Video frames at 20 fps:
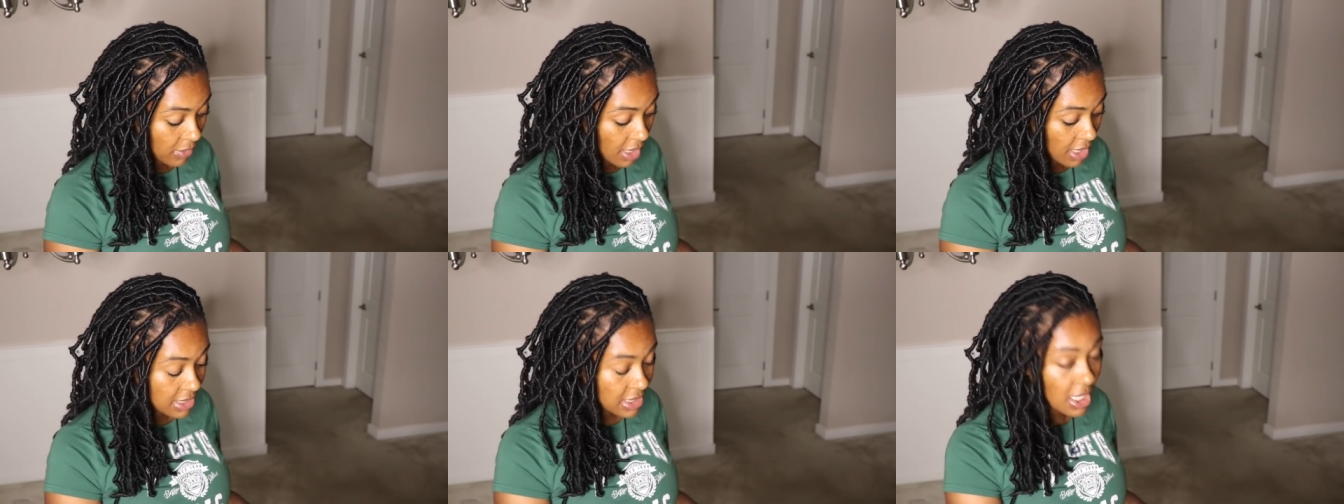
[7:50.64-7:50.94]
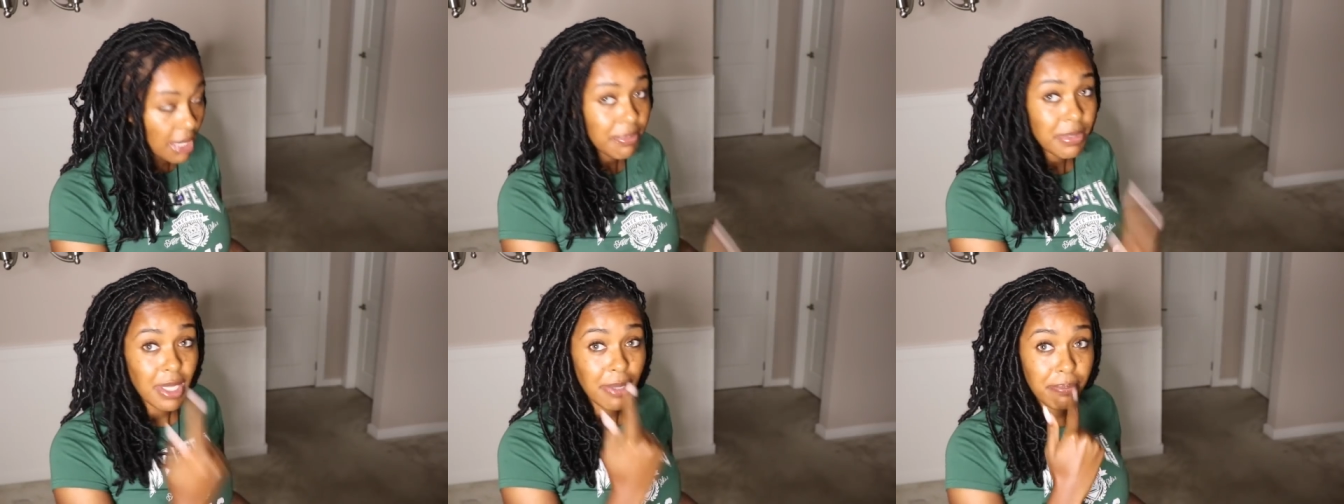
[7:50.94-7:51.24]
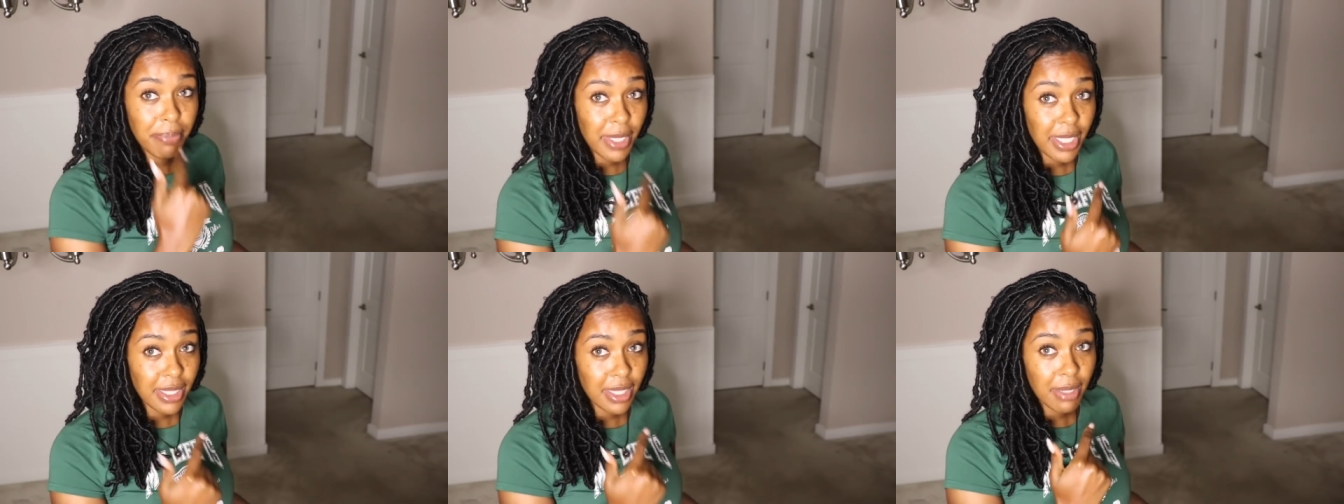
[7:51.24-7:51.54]

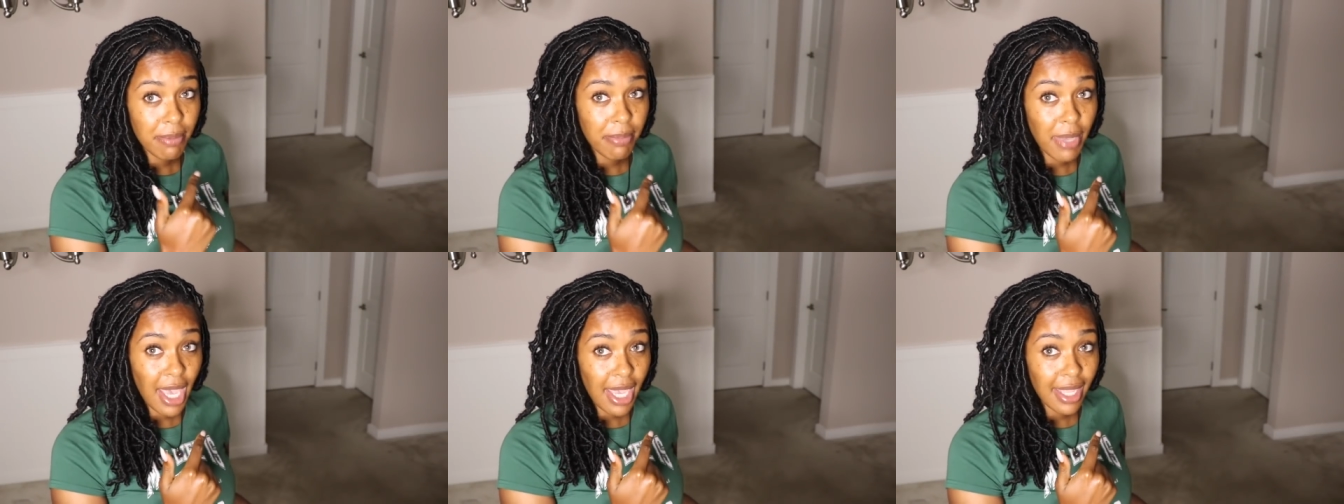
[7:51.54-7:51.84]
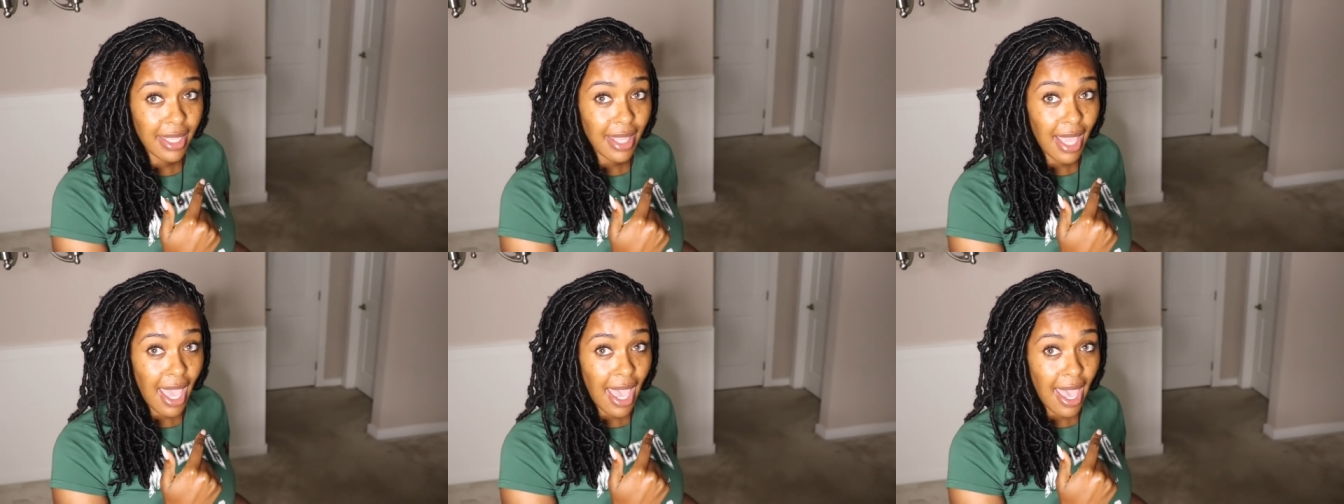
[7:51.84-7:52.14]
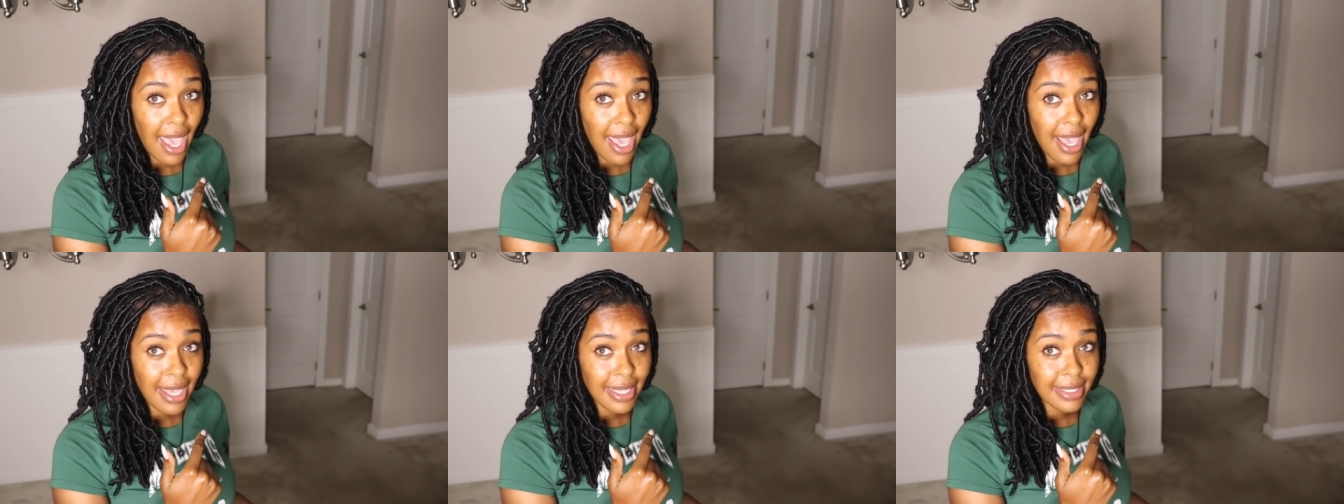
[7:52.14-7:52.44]
Something bit them back in the
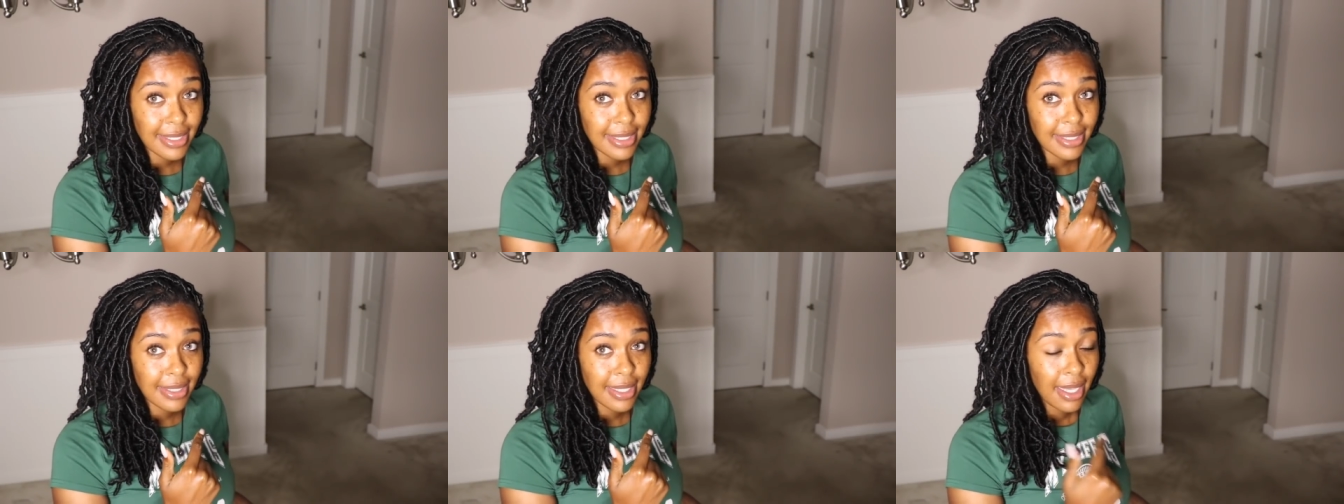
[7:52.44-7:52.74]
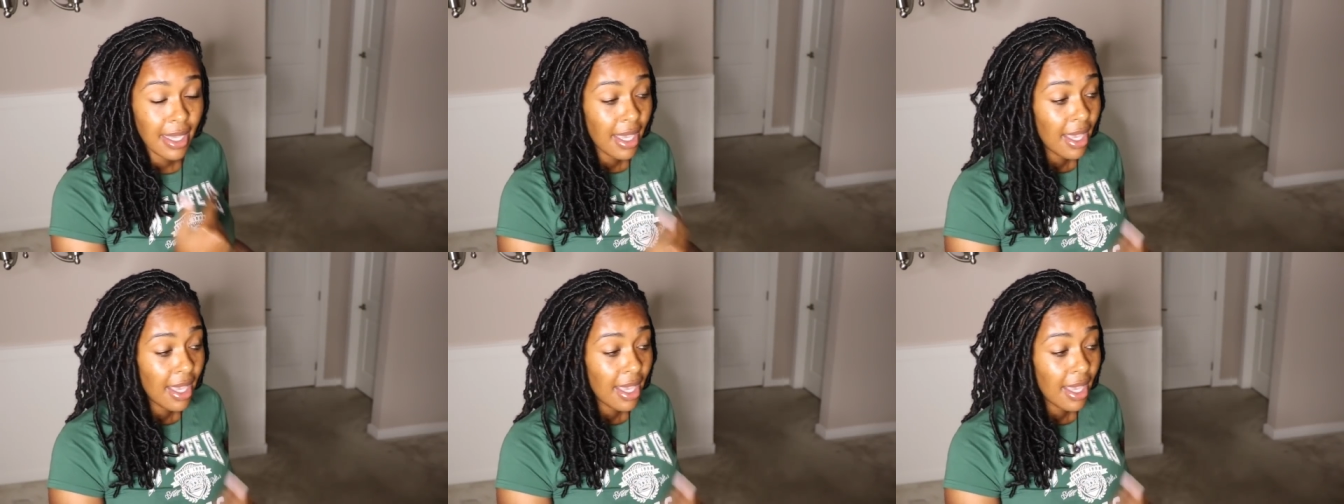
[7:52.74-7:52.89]
ass,